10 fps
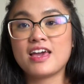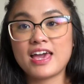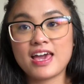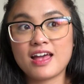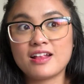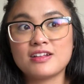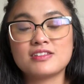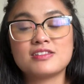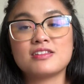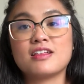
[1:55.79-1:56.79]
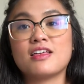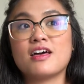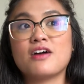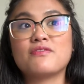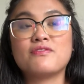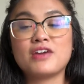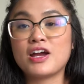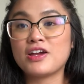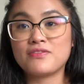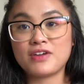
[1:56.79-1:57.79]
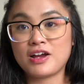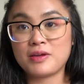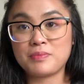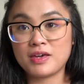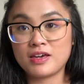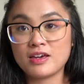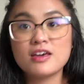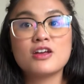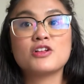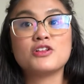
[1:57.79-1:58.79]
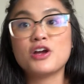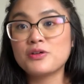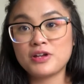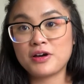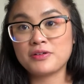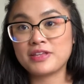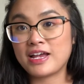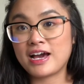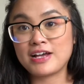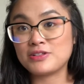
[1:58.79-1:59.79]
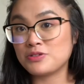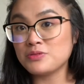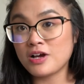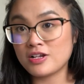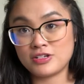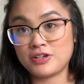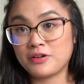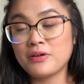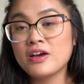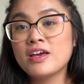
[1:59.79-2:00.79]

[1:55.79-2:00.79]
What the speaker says: And a very, very big no-no that I do not do